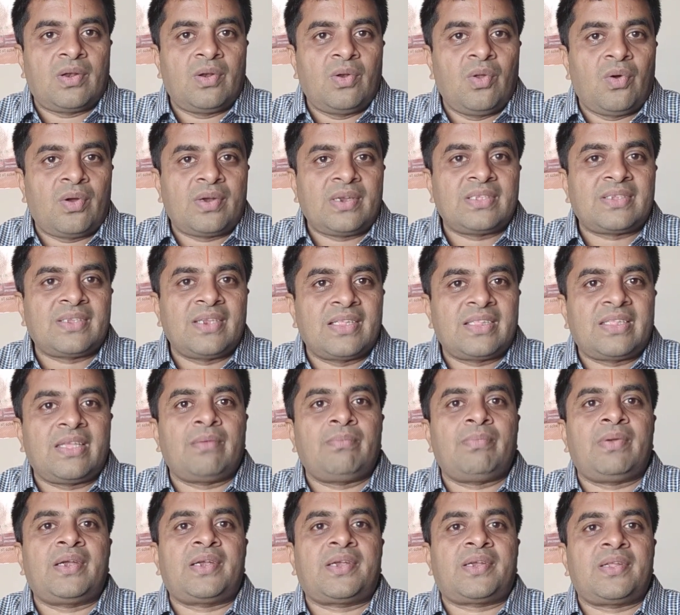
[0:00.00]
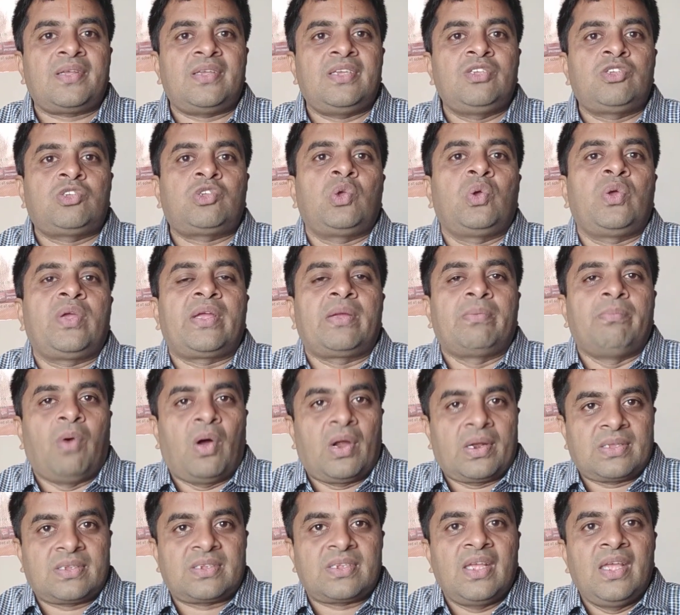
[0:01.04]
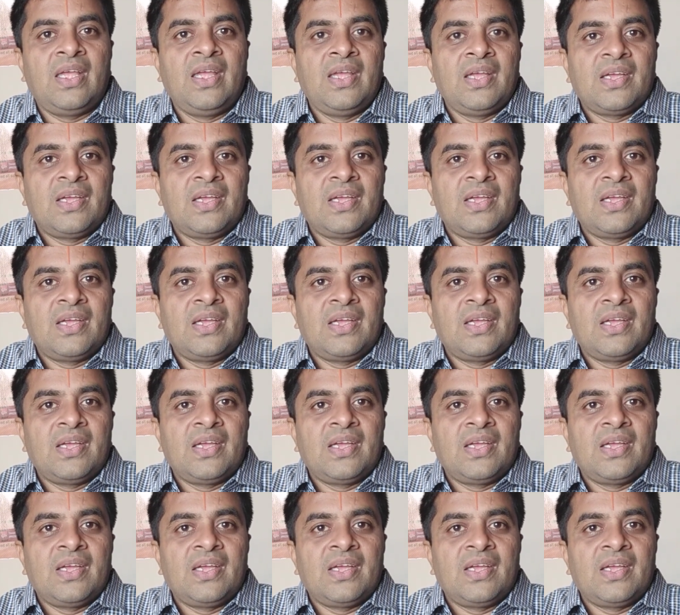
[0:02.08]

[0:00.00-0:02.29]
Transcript: Loan is nothing but issuing bonds.